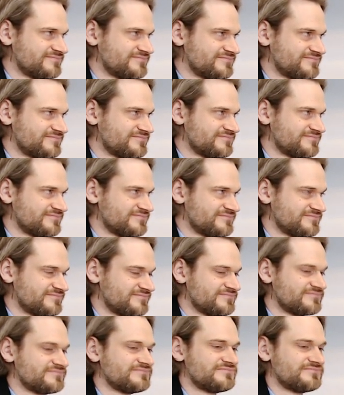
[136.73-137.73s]

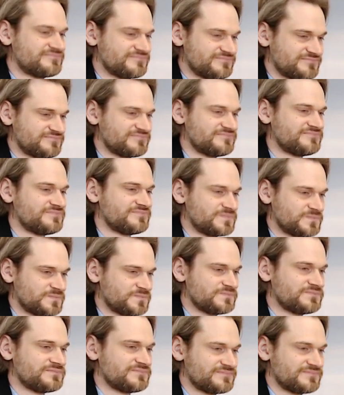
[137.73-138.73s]

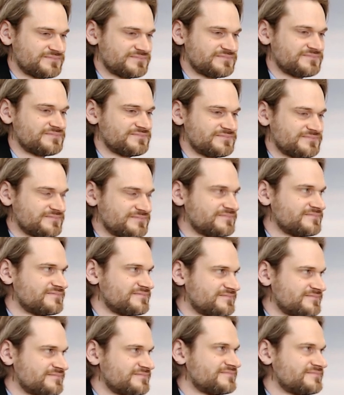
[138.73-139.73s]

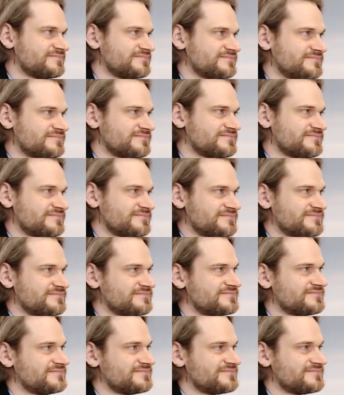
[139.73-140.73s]

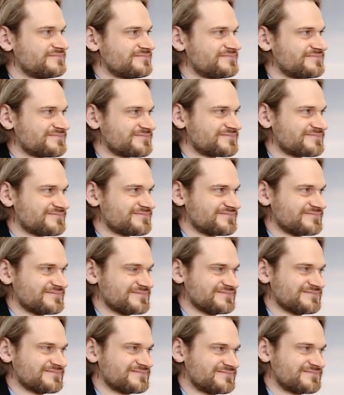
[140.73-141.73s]
(not speaking)